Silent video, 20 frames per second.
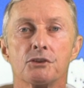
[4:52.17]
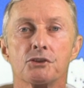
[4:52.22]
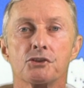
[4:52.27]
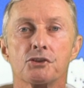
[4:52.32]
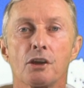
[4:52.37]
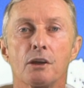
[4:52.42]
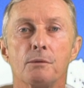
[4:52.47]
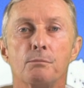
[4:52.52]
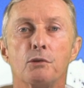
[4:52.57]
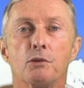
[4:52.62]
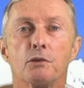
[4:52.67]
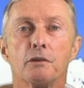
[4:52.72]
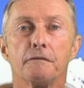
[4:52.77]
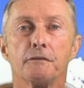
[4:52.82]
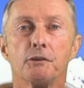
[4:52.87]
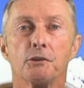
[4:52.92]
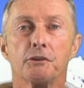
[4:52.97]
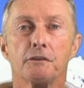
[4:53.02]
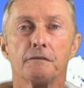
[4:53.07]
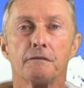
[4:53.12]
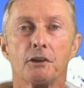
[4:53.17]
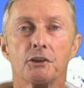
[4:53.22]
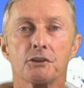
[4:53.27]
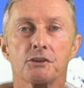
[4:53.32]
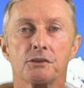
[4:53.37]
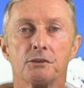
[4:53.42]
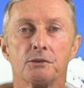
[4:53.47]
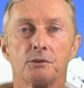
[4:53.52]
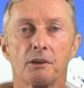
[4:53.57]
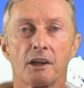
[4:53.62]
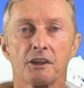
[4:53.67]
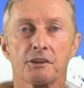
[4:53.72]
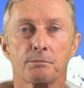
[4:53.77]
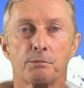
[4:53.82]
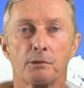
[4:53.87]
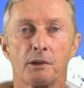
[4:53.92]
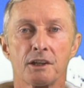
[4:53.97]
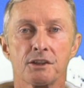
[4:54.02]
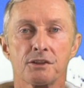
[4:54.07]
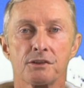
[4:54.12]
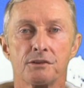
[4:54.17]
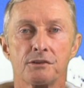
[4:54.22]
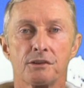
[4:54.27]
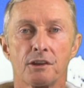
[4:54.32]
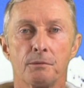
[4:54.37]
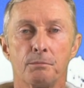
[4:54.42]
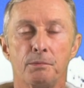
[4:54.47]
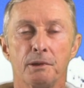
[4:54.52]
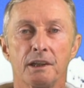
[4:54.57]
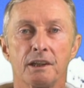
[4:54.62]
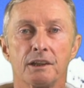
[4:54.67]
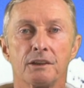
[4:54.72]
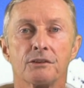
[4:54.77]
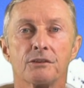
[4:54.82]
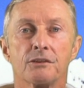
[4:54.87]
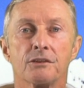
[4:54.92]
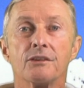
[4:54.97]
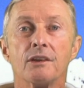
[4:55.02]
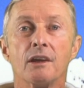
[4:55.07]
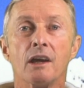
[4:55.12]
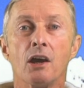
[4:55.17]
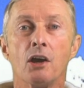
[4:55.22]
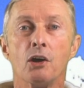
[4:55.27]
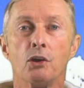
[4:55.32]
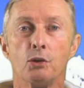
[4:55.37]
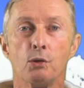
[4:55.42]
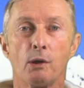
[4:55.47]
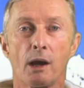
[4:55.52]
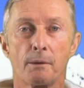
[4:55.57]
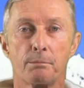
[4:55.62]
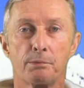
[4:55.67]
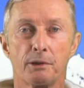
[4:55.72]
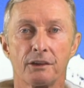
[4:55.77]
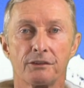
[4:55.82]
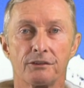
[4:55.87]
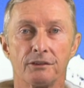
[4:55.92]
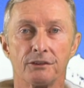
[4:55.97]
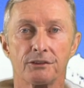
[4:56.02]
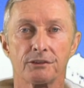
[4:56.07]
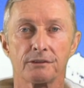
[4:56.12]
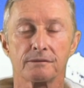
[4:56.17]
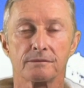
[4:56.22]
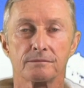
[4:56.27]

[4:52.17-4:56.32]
show more of your devotion or aspiration to the beings who are present.